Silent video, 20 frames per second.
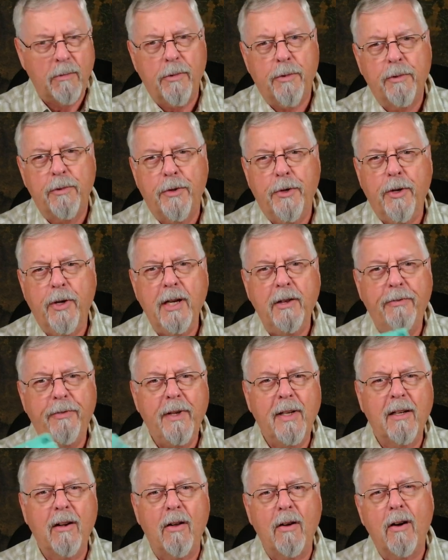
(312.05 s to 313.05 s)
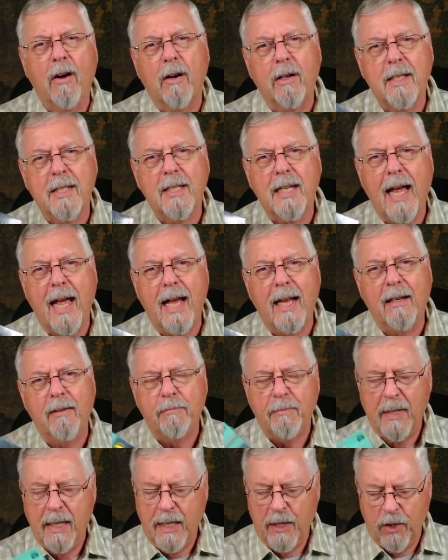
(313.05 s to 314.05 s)
30 feet long, this head,
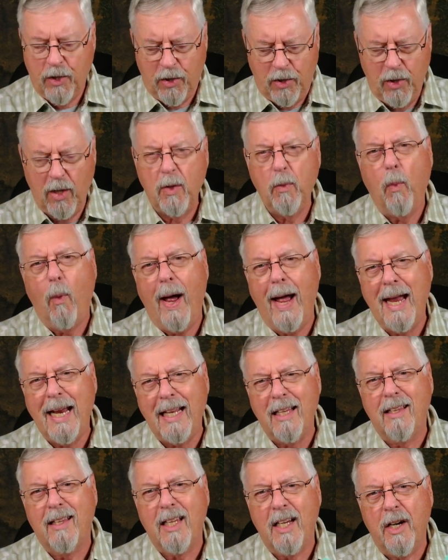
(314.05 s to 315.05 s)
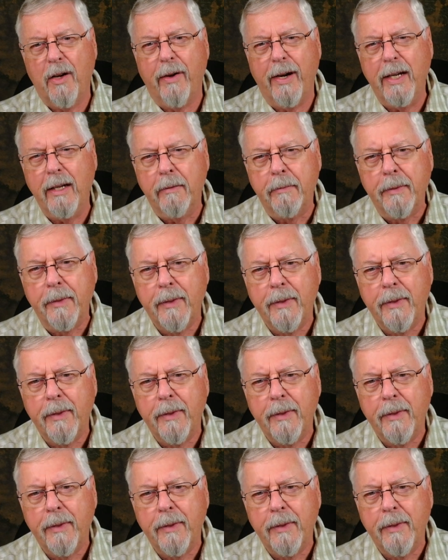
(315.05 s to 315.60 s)
it should weigh, in theory,